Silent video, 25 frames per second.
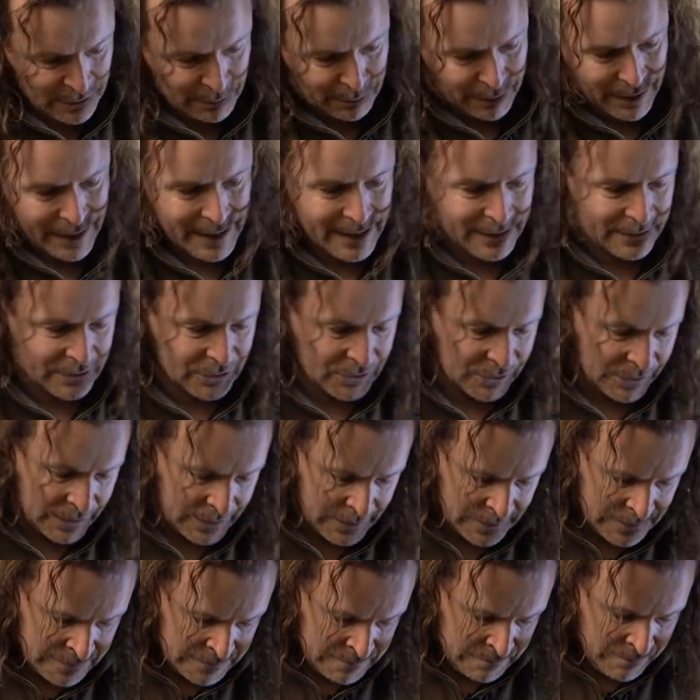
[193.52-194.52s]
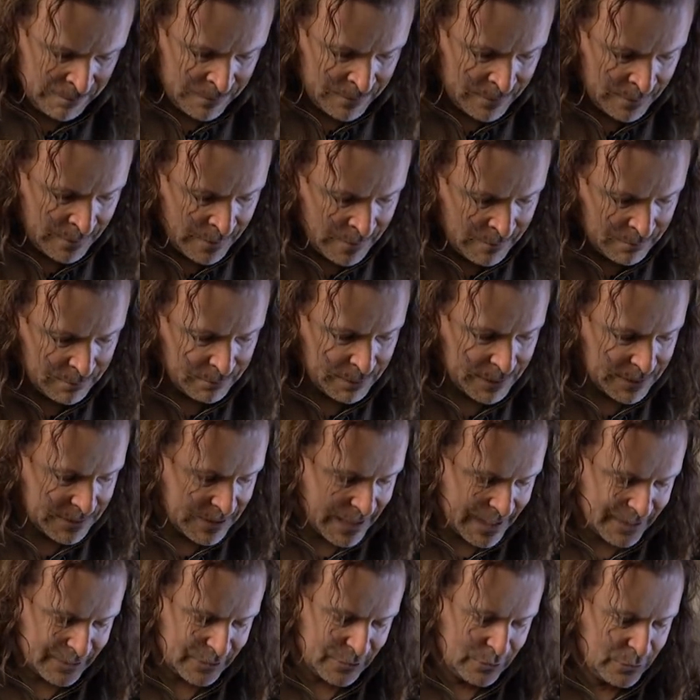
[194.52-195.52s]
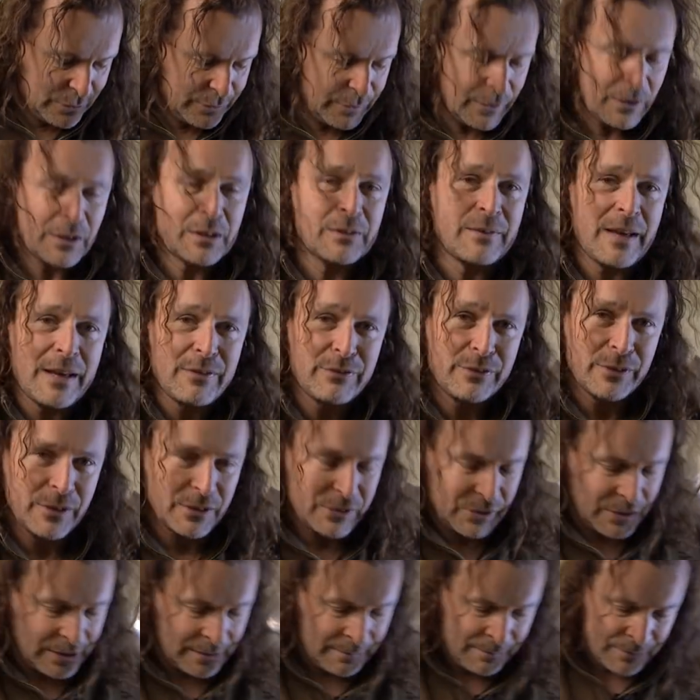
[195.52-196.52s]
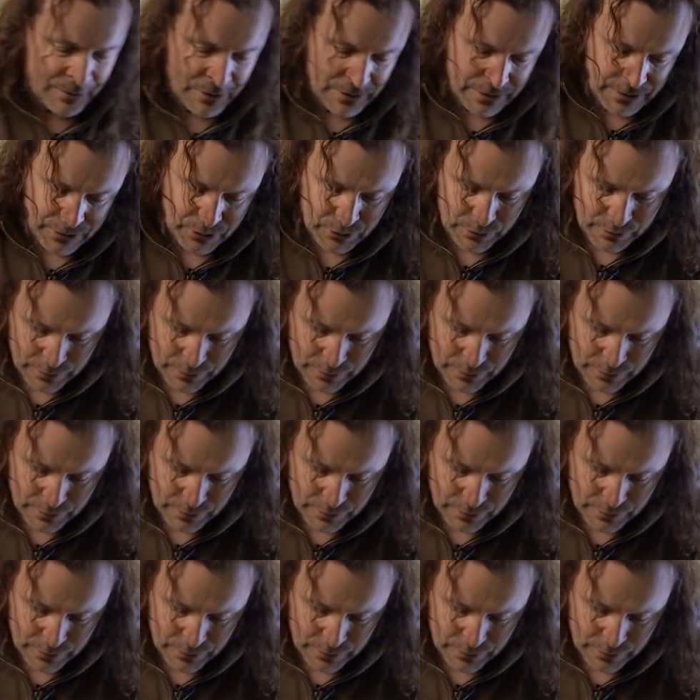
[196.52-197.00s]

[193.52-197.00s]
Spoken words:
the plates. But it takes an awful lot of effort. So this